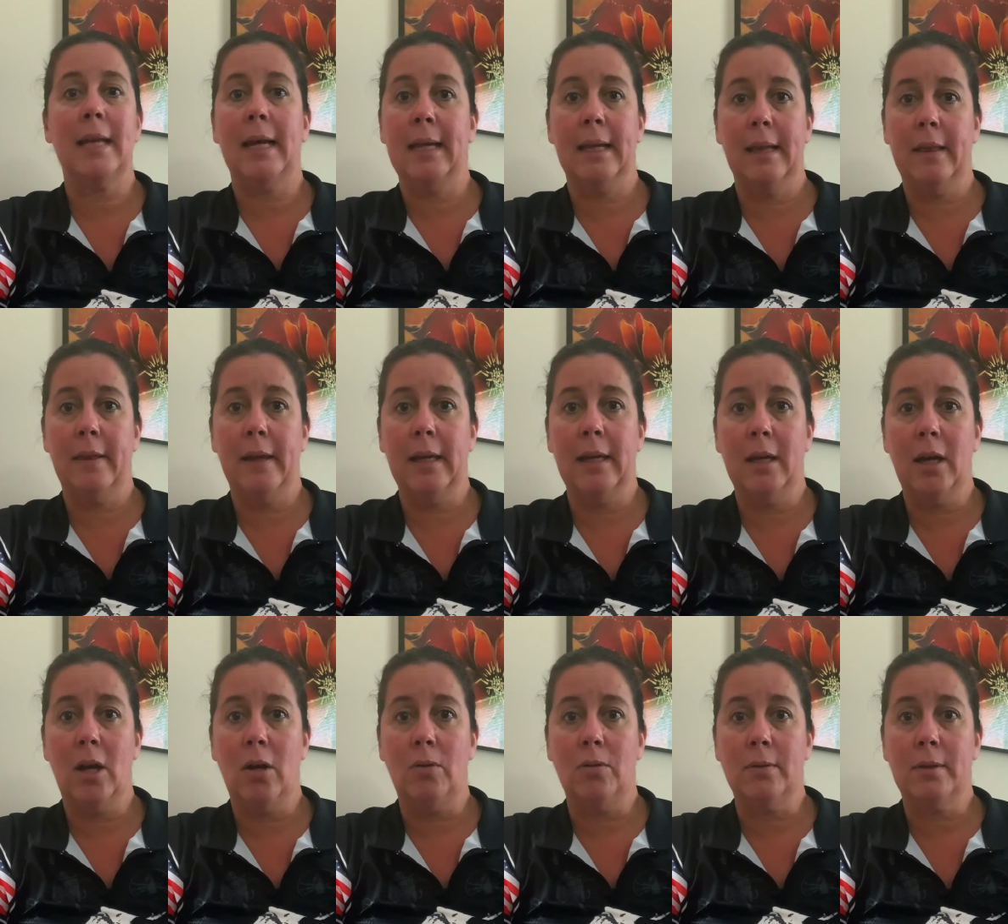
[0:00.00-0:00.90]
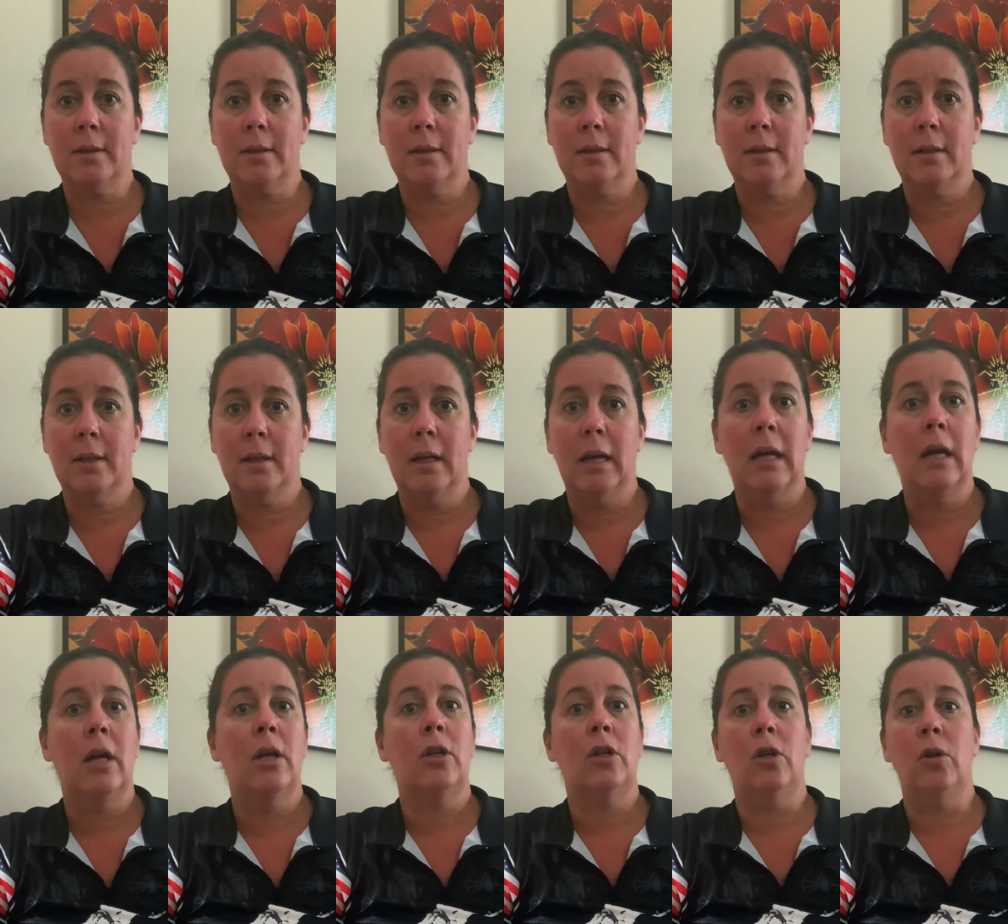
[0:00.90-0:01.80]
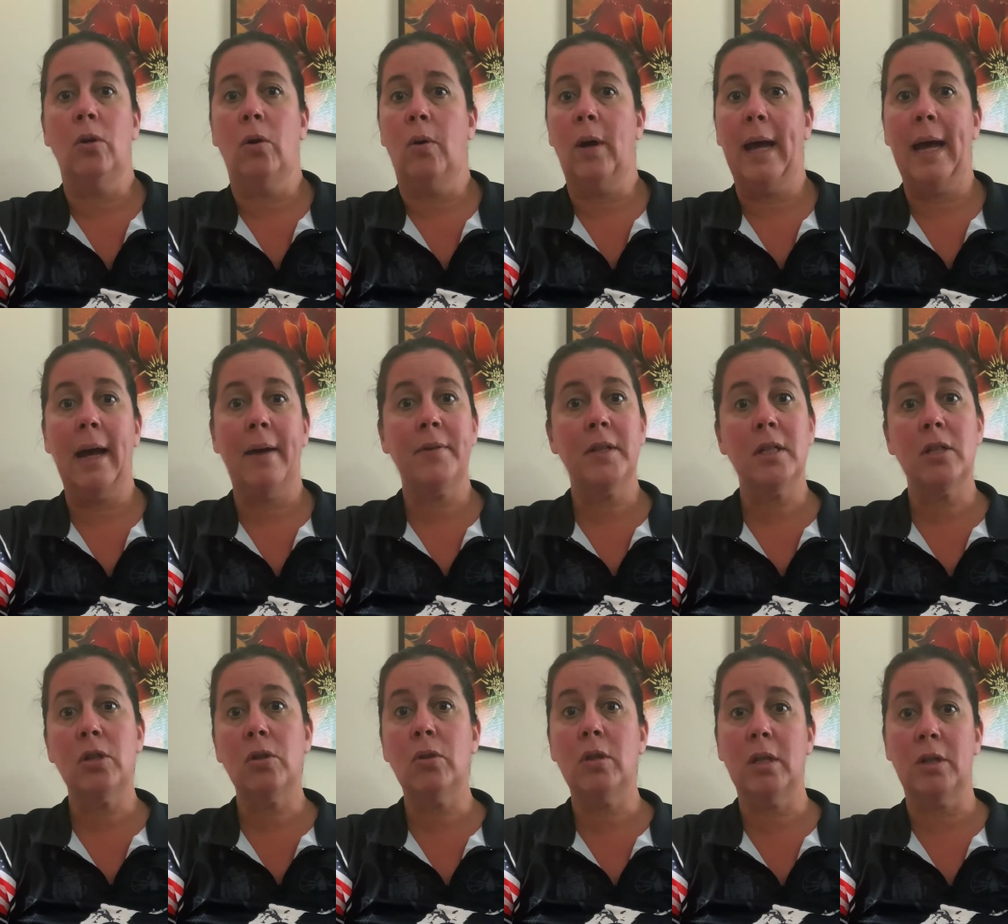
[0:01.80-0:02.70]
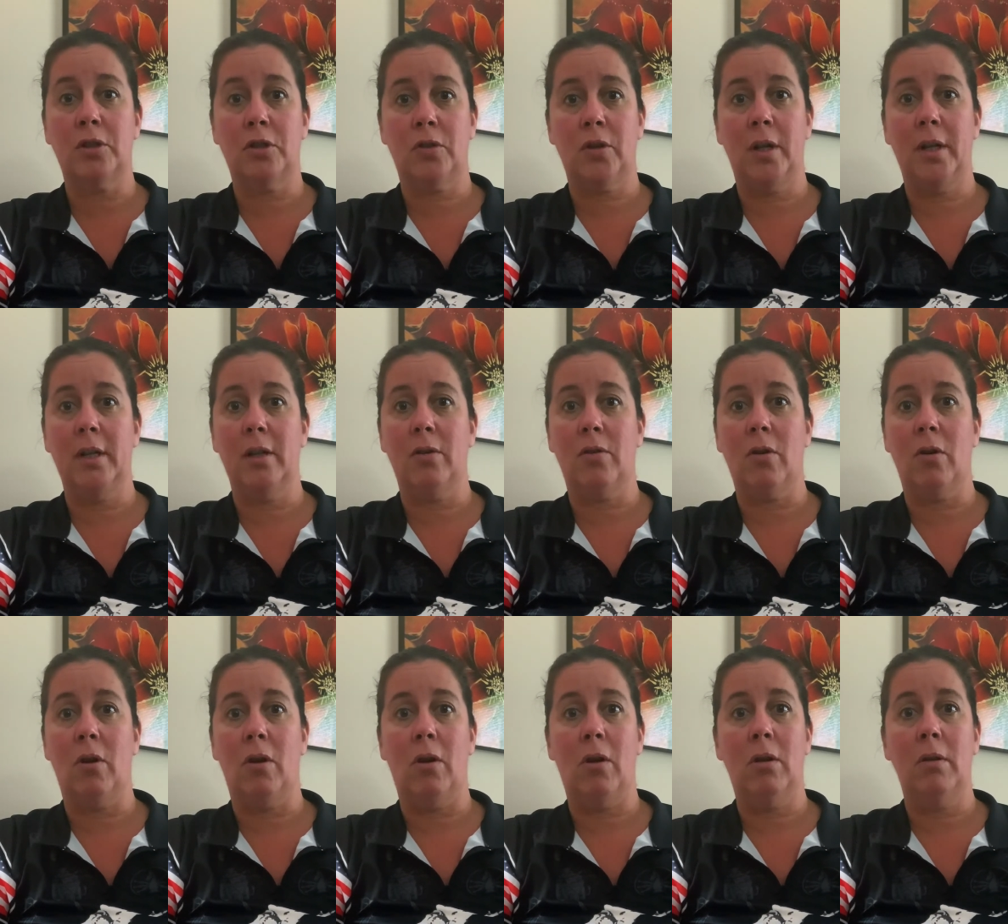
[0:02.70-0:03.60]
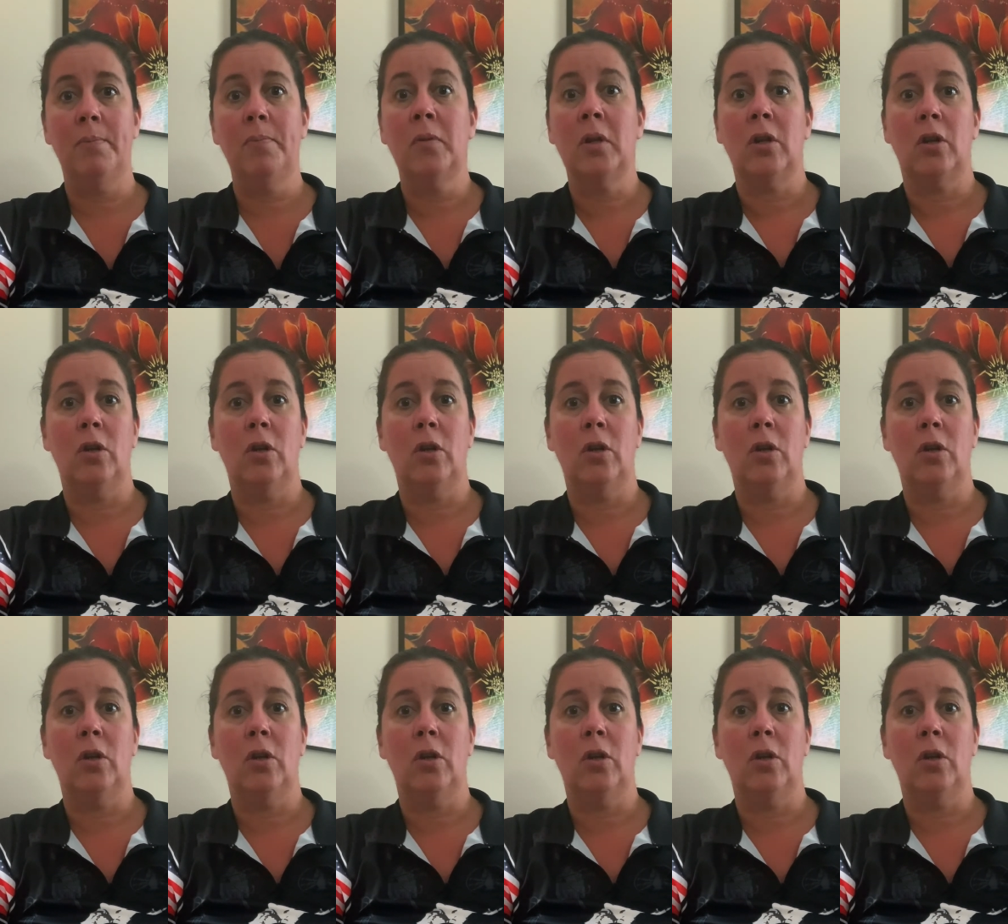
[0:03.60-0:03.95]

anything goes. You don't have to do the Australian crawl.